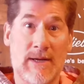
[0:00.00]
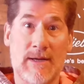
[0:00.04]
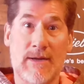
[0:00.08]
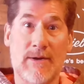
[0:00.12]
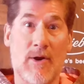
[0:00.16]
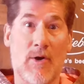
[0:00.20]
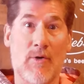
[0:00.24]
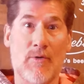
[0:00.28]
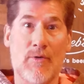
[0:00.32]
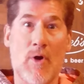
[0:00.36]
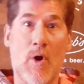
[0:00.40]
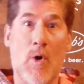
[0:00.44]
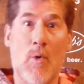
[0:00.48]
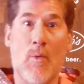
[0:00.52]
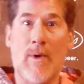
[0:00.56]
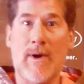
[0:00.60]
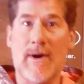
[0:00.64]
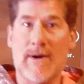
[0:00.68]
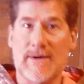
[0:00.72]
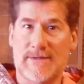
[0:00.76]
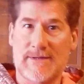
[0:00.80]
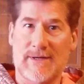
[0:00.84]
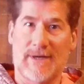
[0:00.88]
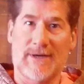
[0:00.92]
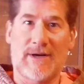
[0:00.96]
You don't know
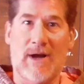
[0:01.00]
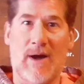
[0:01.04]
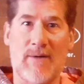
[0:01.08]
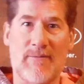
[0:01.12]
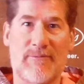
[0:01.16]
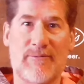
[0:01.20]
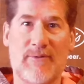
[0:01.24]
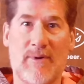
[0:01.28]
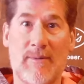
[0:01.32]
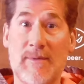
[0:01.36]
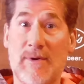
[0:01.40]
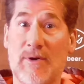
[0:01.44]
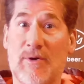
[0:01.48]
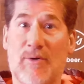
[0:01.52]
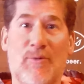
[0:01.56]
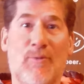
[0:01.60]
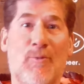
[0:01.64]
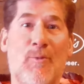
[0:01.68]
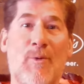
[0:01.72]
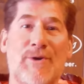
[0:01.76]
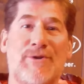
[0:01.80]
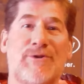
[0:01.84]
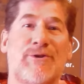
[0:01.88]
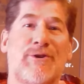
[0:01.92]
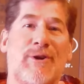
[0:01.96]
where it's going to come from, you know
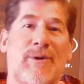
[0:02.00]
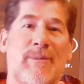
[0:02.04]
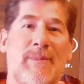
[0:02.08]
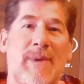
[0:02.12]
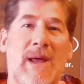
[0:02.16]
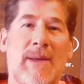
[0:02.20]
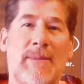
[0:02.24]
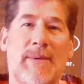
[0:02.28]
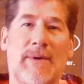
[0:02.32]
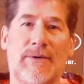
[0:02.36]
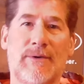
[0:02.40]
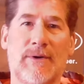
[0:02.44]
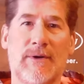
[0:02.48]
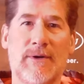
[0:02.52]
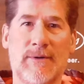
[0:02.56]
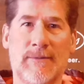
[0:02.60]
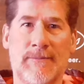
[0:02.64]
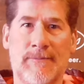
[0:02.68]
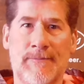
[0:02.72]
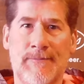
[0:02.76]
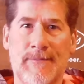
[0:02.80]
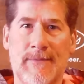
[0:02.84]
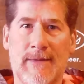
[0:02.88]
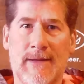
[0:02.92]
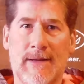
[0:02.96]
what you're going to be able to
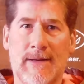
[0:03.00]
do.